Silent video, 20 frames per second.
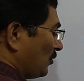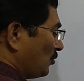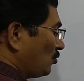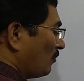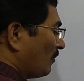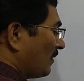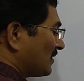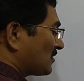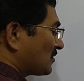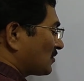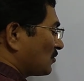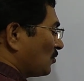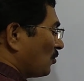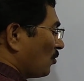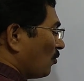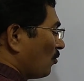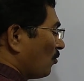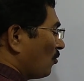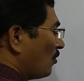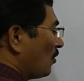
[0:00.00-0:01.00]
you must
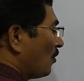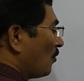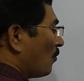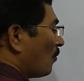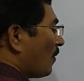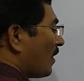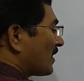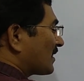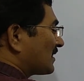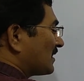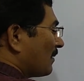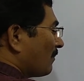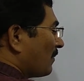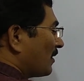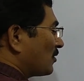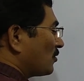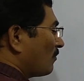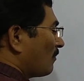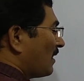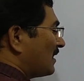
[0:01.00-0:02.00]
know what
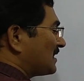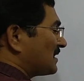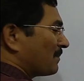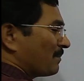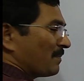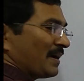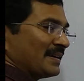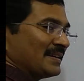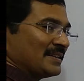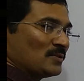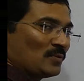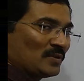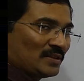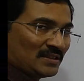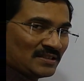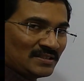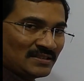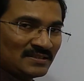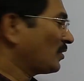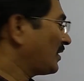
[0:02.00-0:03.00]
number you multiplied
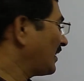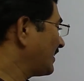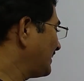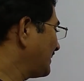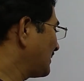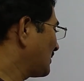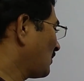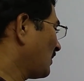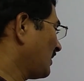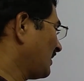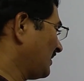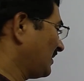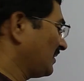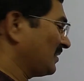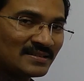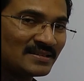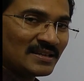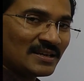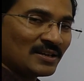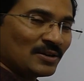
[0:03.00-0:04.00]
with to get this one.
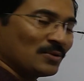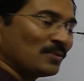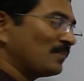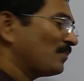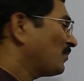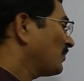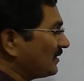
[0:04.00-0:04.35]
Yes or no?